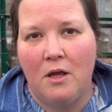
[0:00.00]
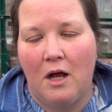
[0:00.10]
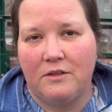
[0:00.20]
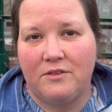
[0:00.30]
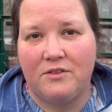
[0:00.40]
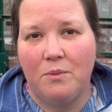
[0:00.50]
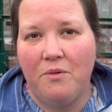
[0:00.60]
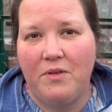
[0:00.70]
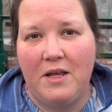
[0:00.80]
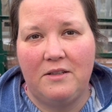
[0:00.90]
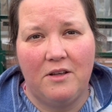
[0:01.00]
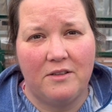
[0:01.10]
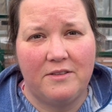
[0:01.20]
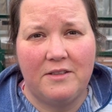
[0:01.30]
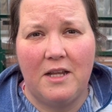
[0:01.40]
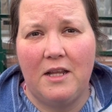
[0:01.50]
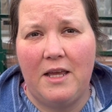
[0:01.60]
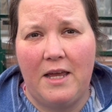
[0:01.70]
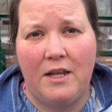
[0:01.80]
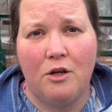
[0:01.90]
and some of these are still
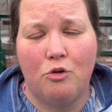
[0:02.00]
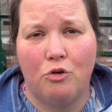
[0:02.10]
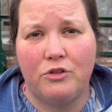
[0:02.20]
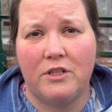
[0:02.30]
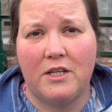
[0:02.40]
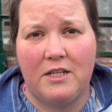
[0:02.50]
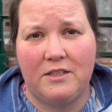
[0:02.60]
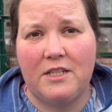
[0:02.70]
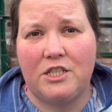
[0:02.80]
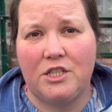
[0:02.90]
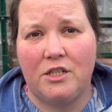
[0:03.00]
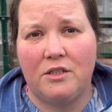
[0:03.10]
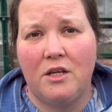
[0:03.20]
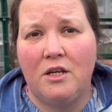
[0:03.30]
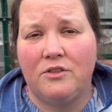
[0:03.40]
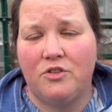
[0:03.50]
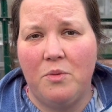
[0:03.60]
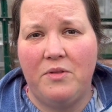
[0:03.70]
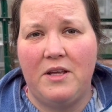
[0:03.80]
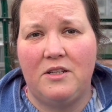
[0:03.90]
in good condition. Some
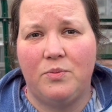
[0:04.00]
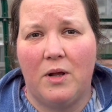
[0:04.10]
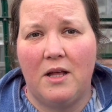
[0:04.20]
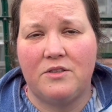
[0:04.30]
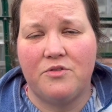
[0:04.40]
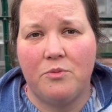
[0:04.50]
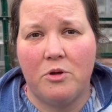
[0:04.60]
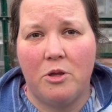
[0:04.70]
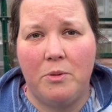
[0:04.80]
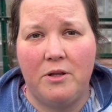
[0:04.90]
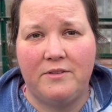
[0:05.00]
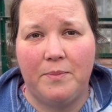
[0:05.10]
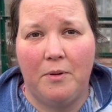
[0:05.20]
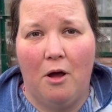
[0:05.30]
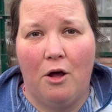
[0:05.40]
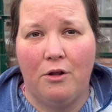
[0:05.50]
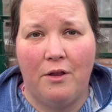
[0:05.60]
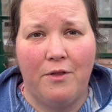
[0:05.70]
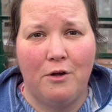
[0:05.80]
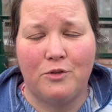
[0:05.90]
of these were collected from the community plot,
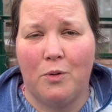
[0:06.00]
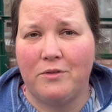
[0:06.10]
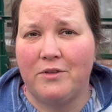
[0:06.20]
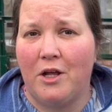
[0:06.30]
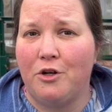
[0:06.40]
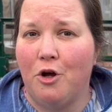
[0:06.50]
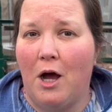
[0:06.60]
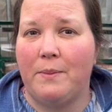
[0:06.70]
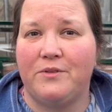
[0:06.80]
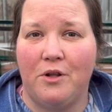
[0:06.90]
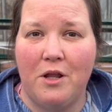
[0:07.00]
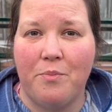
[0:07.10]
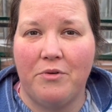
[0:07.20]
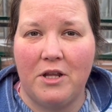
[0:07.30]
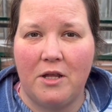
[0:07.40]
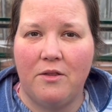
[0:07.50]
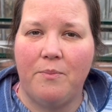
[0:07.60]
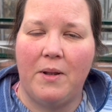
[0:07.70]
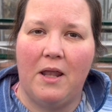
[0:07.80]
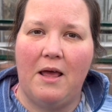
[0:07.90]
and those ones are not absolutely brilliant. They've
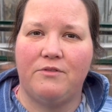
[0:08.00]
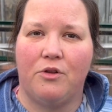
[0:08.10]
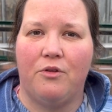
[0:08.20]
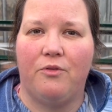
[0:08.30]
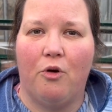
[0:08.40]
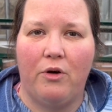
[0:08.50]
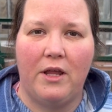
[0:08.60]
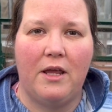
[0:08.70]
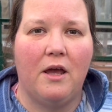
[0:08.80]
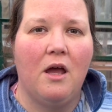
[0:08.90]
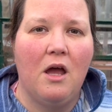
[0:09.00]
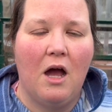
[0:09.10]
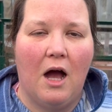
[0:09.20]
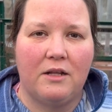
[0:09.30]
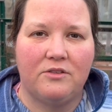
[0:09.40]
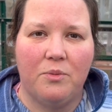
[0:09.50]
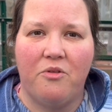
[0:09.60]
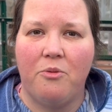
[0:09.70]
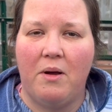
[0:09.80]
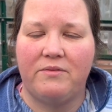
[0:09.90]
been left on the floor in here, and some
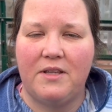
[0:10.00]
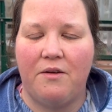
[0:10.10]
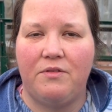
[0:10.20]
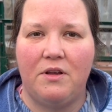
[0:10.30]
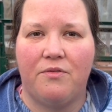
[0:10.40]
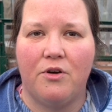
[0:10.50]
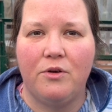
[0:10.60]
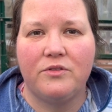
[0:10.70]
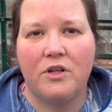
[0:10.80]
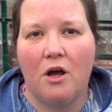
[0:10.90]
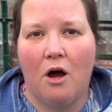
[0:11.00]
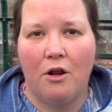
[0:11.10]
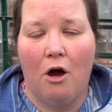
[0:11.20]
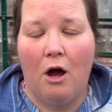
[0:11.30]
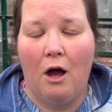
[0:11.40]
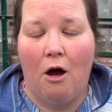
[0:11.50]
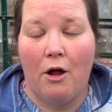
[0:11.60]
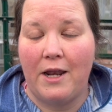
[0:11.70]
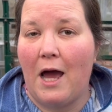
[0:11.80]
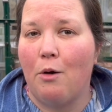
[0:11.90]
of them have definitely frozen and
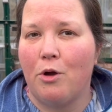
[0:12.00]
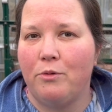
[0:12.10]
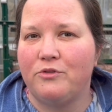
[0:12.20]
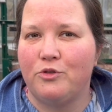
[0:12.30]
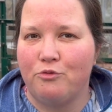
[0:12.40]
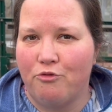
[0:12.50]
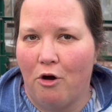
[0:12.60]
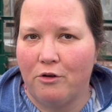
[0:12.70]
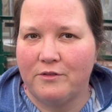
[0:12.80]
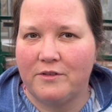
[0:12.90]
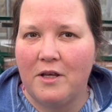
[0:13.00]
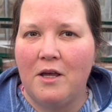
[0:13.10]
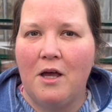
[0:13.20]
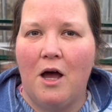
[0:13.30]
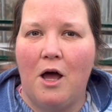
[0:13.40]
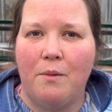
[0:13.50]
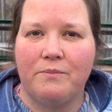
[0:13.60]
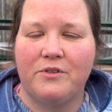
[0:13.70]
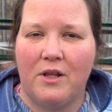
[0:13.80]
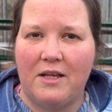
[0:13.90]
are now going to rot.
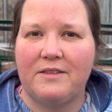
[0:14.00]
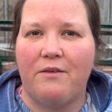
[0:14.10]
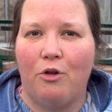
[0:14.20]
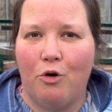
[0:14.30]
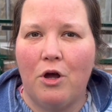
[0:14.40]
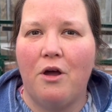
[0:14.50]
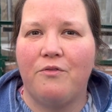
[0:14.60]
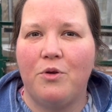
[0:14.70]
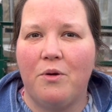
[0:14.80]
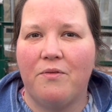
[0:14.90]
So let's have a look at a few of